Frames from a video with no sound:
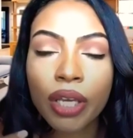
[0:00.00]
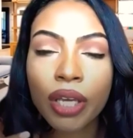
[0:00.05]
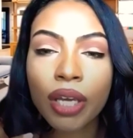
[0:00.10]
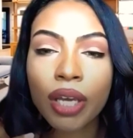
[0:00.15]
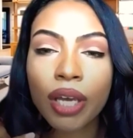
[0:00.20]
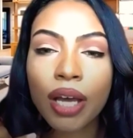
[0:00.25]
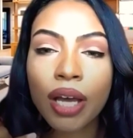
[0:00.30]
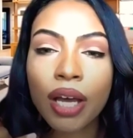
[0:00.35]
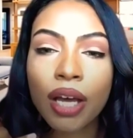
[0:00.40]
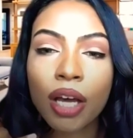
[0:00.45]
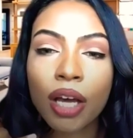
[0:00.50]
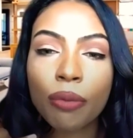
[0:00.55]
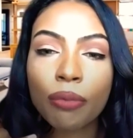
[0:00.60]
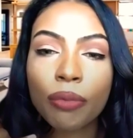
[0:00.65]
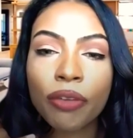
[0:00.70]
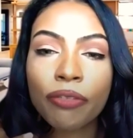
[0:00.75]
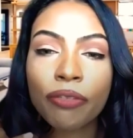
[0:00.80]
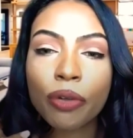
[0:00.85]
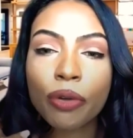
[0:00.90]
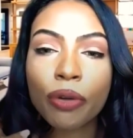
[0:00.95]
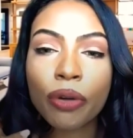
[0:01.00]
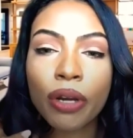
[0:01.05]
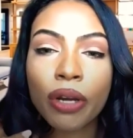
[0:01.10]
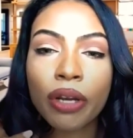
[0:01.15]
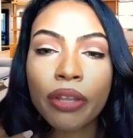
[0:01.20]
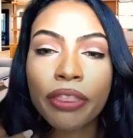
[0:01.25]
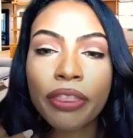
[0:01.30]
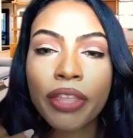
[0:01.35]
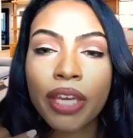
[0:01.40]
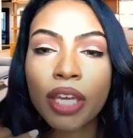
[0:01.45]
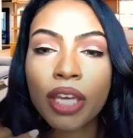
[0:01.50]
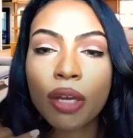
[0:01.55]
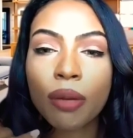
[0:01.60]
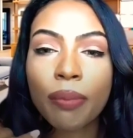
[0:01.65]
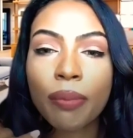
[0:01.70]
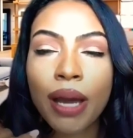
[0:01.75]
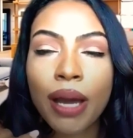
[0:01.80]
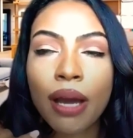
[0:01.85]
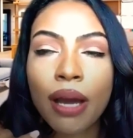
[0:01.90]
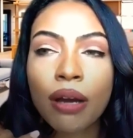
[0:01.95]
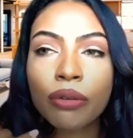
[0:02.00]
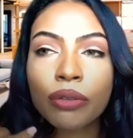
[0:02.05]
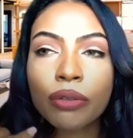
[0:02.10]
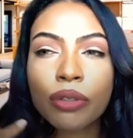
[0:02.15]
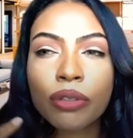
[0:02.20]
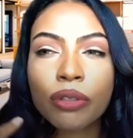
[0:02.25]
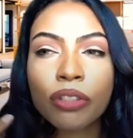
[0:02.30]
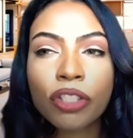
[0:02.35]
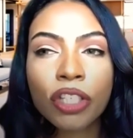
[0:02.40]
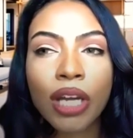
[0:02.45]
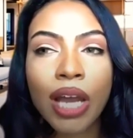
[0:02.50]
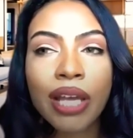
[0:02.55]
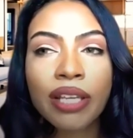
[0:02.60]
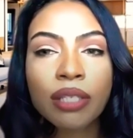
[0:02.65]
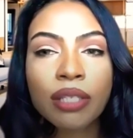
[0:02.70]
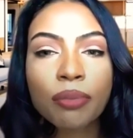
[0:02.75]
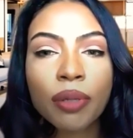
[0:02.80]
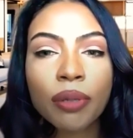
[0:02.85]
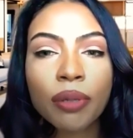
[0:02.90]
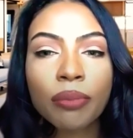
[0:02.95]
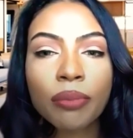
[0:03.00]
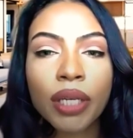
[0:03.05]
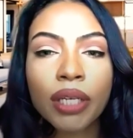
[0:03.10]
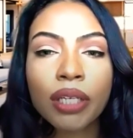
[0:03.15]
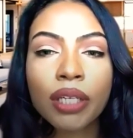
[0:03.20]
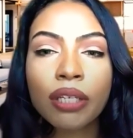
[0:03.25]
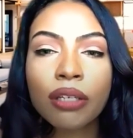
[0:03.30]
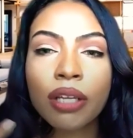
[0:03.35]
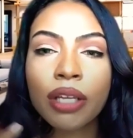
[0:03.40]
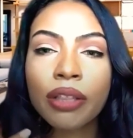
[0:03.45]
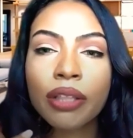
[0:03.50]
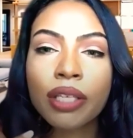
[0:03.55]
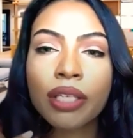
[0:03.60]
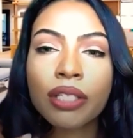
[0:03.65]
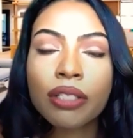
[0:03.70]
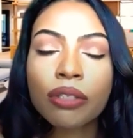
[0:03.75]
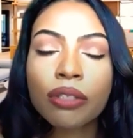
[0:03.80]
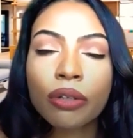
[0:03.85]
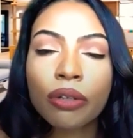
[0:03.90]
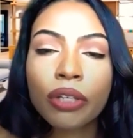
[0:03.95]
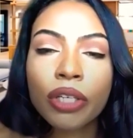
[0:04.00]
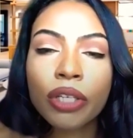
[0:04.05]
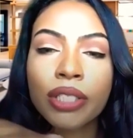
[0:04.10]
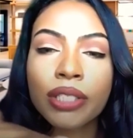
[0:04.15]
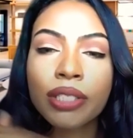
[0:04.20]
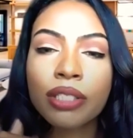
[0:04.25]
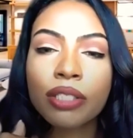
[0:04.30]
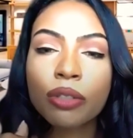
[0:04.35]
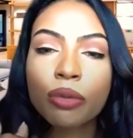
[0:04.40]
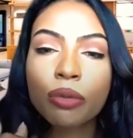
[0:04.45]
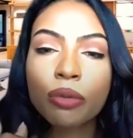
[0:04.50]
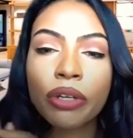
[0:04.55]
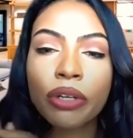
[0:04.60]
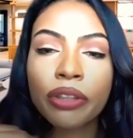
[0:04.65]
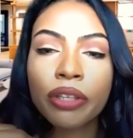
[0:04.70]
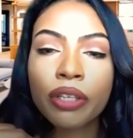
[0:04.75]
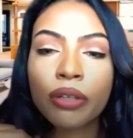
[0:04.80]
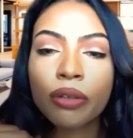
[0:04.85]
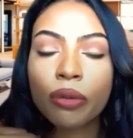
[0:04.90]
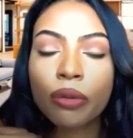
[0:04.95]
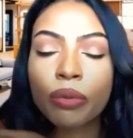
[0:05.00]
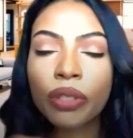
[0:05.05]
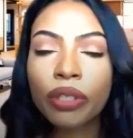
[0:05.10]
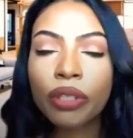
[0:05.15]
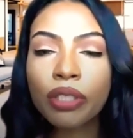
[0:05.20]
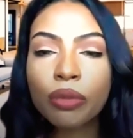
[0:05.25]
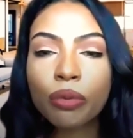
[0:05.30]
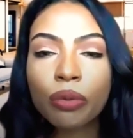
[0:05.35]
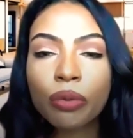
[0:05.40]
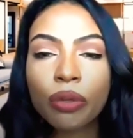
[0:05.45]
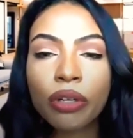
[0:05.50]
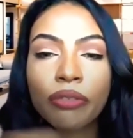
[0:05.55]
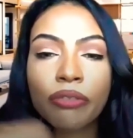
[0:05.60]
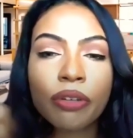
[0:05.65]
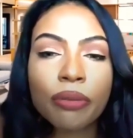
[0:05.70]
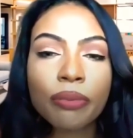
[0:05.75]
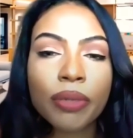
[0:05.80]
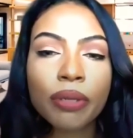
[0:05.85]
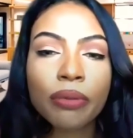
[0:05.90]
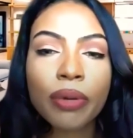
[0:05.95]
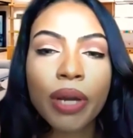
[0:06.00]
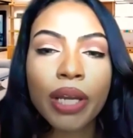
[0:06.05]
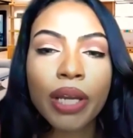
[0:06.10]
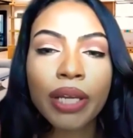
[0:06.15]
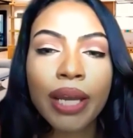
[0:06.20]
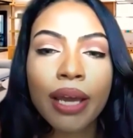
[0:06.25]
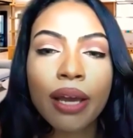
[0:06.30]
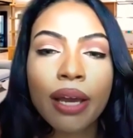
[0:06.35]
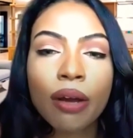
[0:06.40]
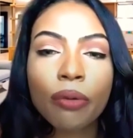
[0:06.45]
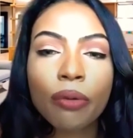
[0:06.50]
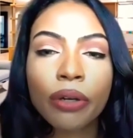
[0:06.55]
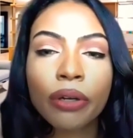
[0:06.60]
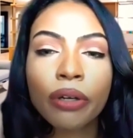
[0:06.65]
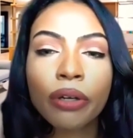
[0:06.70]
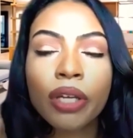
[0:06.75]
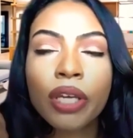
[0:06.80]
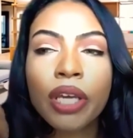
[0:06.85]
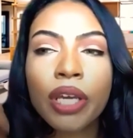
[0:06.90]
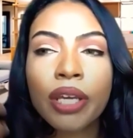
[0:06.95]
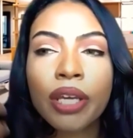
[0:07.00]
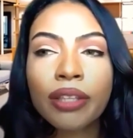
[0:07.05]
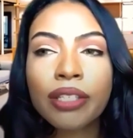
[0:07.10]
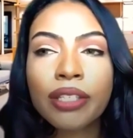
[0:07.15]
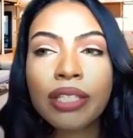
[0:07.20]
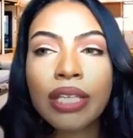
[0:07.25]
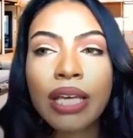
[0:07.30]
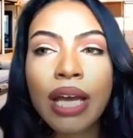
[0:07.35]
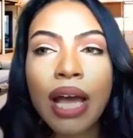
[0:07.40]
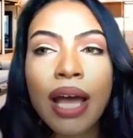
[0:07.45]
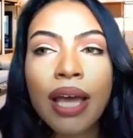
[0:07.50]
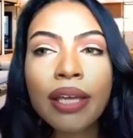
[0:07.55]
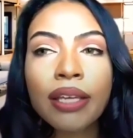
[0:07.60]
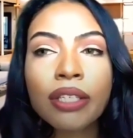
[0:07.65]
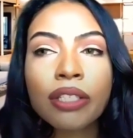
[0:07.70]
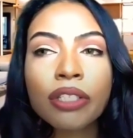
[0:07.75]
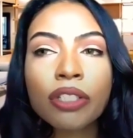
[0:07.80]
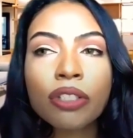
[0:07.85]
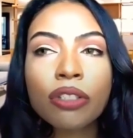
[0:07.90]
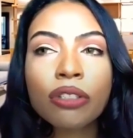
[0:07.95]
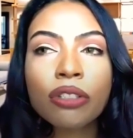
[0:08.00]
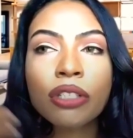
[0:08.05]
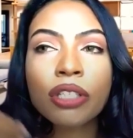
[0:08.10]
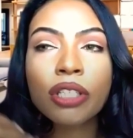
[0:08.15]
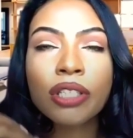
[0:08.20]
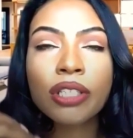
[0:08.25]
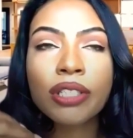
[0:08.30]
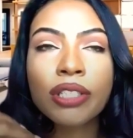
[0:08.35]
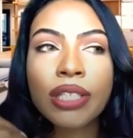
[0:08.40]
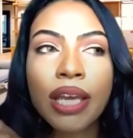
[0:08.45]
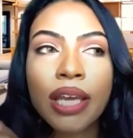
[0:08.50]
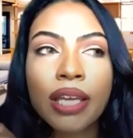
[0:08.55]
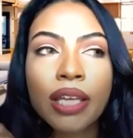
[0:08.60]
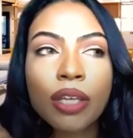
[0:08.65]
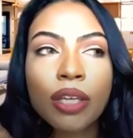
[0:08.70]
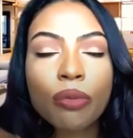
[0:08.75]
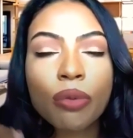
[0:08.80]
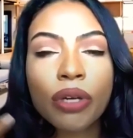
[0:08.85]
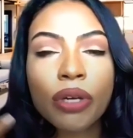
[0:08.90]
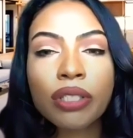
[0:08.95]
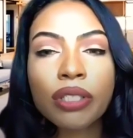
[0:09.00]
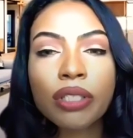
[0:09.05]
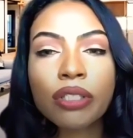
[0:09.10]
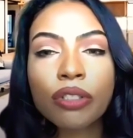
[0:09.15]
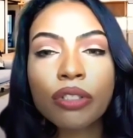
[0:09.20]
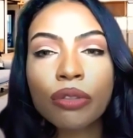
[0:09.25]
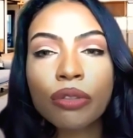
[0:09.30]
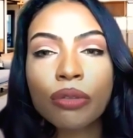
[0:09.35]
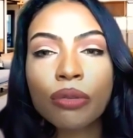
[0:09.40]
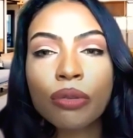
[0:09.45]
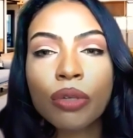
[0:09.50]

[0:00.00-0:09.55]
If you're thinking about, should I spend money on this, or is this worth it, or would this work for me right now, or this guy is saying he wants to